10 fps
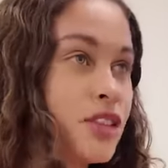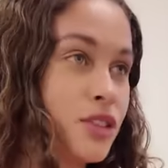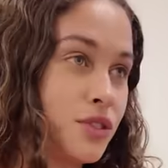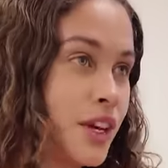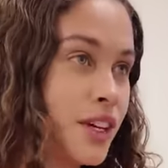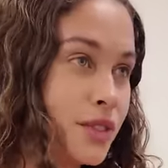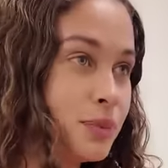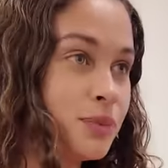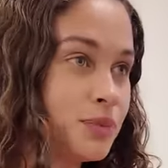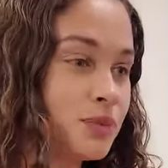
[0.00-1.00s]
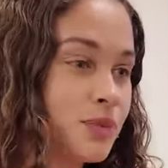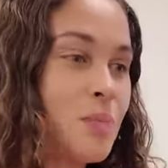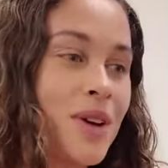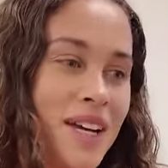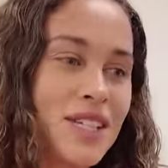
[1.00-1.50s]
Jafaican.
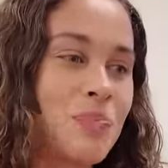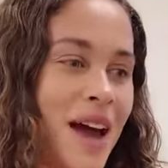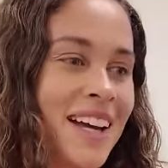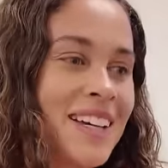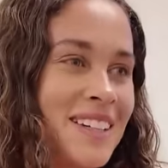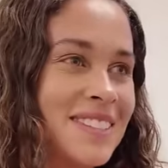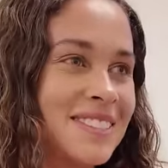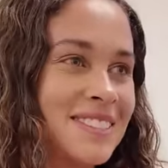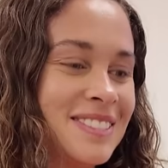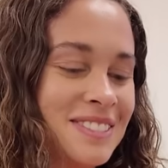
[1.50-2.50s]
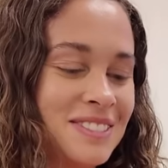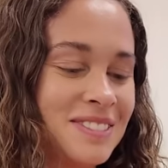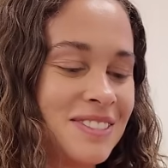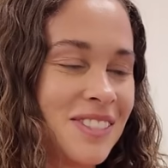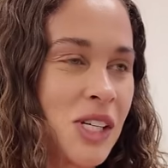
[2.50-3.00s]
But it's banging.
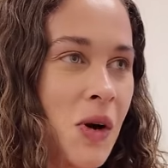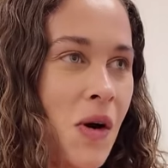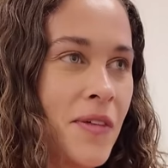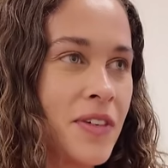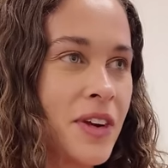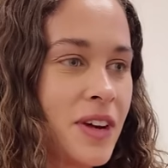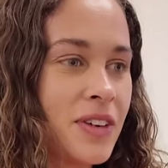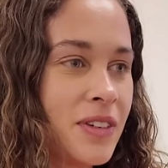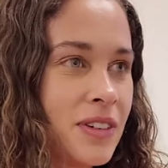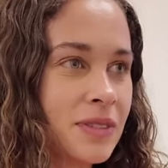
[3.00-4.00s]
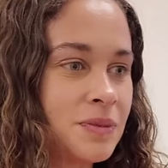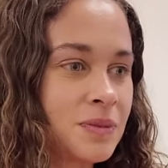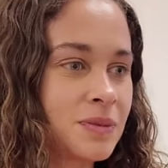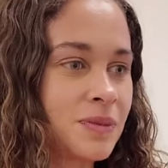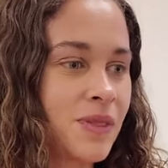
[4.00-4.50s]
No? I didn't say it
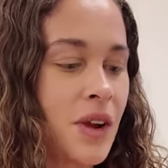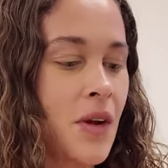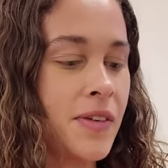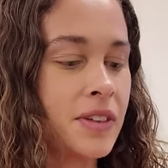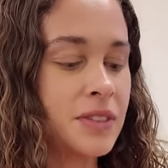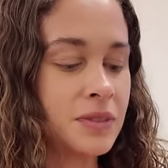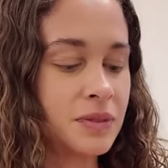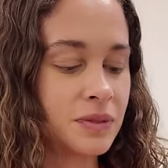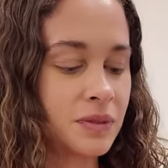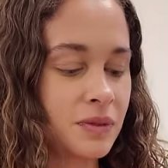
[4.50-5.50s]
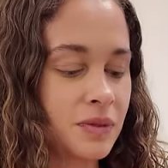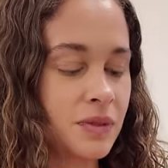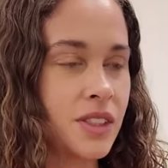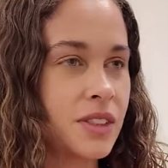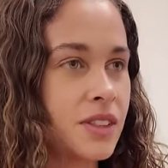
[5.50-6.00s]
wasn't good.
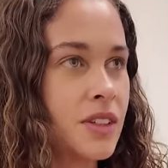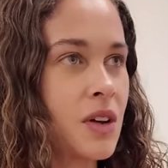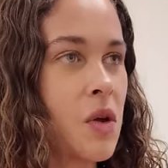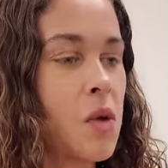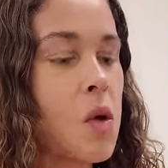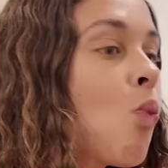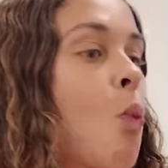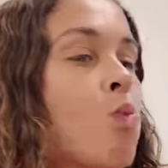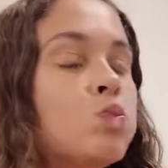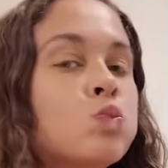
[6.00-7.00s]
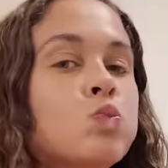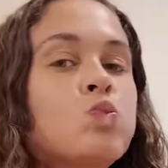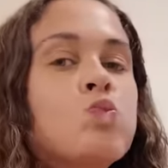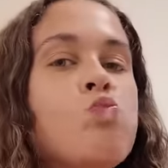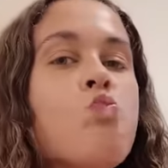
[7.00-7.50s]
It's banging.
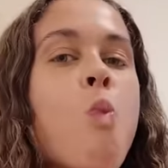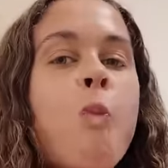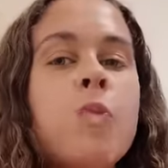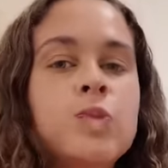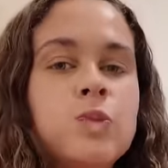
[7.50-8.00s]
Mmm.